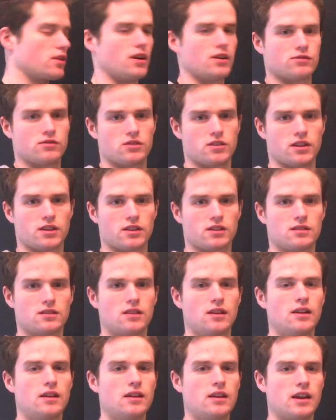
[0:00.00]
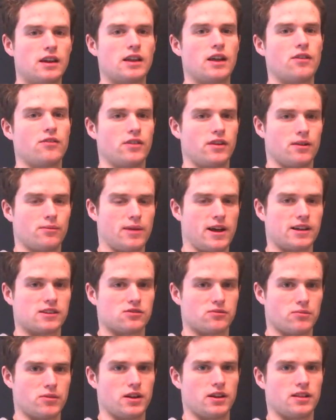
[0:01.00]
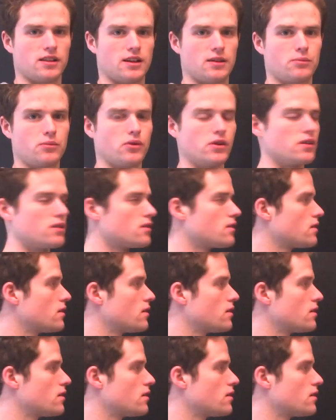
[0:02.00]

contradict it having a max or min at that point.